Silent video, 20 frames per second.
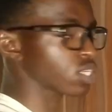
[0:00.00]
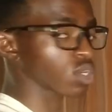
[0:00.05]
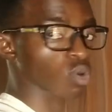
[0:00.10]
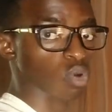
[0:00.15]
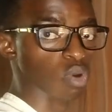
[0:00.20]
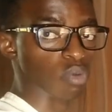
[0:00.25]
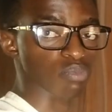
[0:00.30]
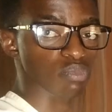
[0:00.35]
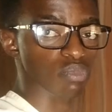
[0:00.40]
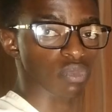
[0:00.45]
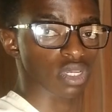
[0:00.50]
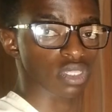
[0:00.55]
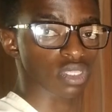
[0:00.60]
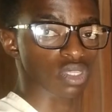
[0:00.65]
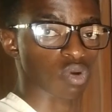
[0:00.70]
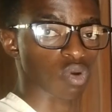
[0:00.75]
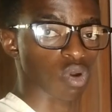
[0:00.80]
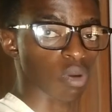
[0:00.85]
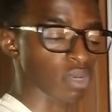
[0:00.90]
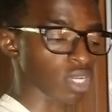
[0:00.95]
the
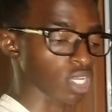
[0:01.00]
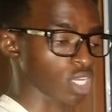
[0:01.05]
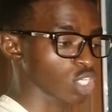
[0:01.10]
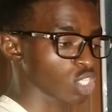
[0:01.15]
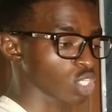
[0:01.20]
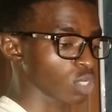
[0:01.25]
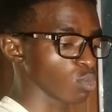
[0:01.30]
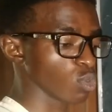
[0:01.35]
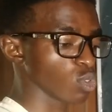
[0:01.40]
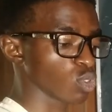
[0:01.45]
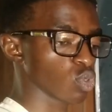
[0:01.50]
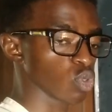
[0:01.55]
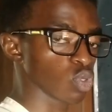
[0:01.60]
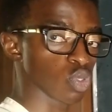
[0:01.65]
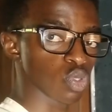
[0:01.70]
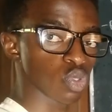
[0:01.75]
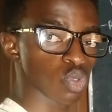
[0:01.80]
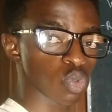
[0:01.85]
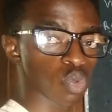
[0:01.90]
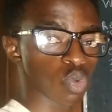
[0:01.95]
communication
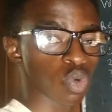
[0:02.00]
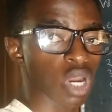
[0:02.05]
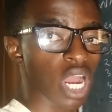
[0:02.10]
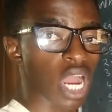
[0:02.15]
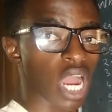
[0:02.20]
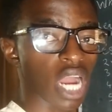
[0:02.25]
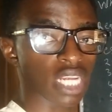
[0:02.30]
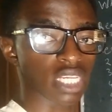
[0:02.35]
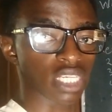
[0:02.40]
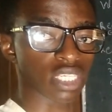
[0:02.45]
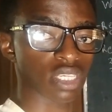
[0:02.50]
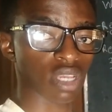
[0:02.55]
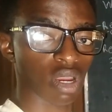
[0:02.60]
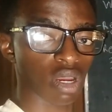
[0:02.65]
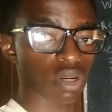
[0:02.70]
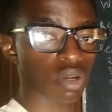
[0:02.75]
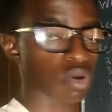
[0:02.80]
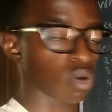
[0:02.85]
between you and the second